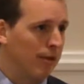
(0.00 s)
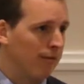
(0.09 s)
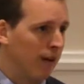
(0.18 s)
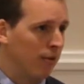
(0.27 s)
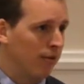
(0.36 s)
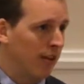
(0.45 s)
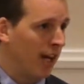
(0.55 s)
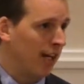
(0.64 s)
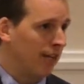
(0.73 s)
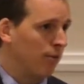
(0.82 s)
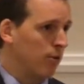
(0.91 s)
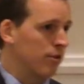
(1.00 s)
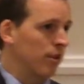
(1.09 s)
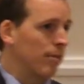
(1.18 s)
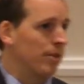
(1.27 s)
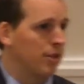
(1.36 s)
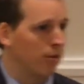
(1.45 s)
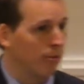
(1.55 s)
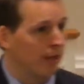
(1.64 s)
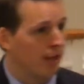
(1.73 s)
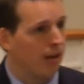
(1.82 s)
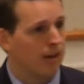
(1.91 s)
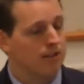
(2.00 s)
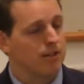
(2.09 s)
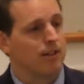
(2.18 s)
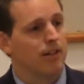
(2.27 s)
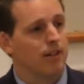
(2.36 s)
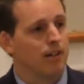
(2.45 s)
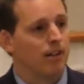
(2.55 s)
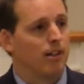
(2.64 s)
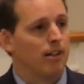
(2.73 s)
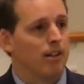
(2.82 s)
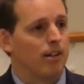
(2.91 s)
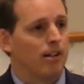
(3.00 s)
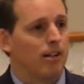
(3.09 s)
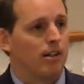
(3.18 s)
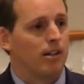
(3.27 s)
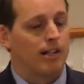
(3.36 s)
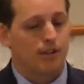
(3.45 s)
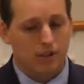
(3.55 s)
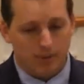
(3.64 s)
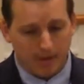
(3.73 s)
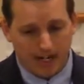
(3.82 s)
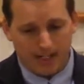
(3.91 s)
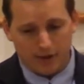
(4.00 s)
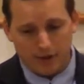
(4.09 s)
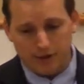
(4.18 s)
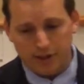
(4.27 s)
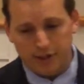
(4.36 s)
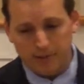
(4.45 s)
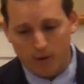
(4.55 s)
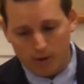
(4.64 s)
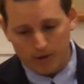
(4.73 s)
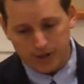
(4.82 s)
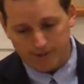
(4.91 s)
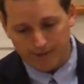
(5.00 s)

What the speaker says: to me if I would have died. Unfortunately, I mean, she would have been lost. And so she began searching some more, and she